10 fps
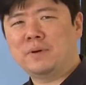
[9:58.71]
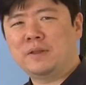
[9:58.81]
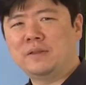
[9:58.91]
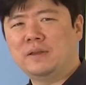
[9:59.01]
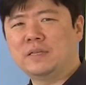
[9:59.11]

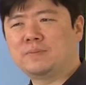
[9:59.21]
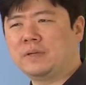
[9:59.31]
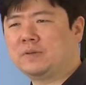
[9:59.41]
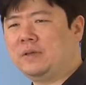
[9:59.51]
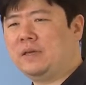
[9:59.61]
But
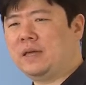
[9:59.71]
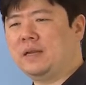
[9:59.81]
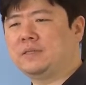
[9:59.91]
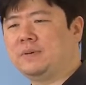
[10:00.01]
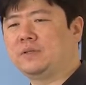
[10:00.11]
that
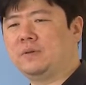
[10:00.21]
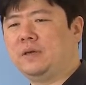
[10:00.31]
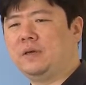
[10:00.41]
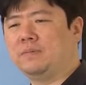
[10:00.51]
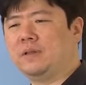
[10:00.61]

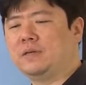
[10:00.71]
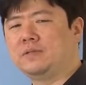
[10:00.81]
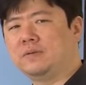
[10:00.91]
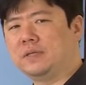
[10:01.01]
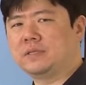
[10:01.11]
especially applies
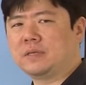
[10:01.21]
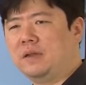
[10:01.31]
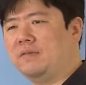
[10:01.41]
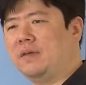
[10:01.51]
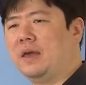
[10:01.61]
to this
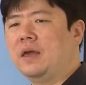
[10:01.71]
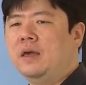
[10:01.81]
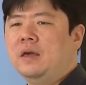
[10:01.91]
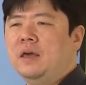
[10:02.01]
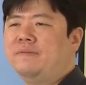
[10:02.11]
kind of thing.
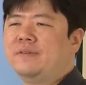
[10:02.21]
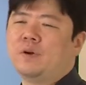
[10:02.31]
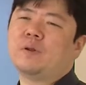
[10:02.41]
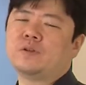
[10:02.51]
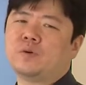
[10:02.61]
If you
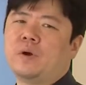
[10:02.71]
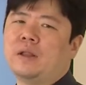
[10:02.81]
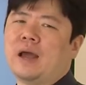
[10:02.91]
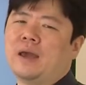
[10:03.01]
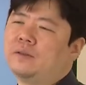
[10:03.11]
don't enjoy it, I